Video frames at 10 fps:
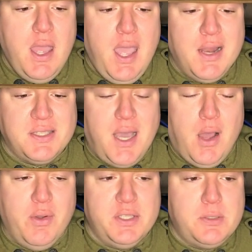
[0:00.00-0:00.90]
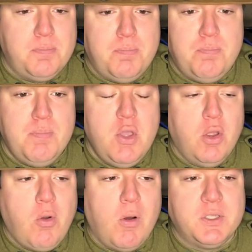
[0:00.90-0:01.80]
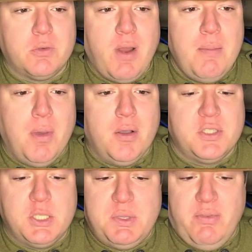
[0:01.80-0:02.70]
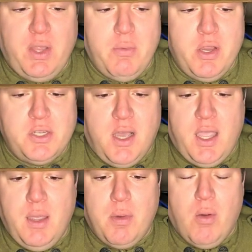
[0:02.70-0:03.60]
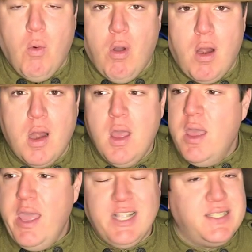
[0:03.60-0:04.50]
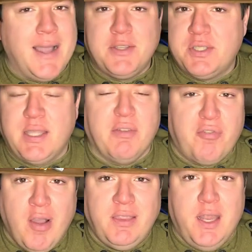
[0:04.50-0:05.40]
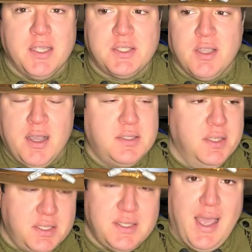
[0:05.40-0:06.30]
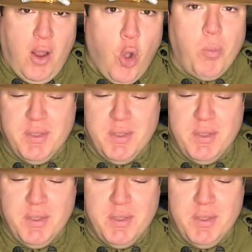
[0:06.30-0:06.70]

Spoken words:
And it's not always unicorns and rainbows, and specifically when you're talking about a war, it's not just at the front that it sucks. This is at home.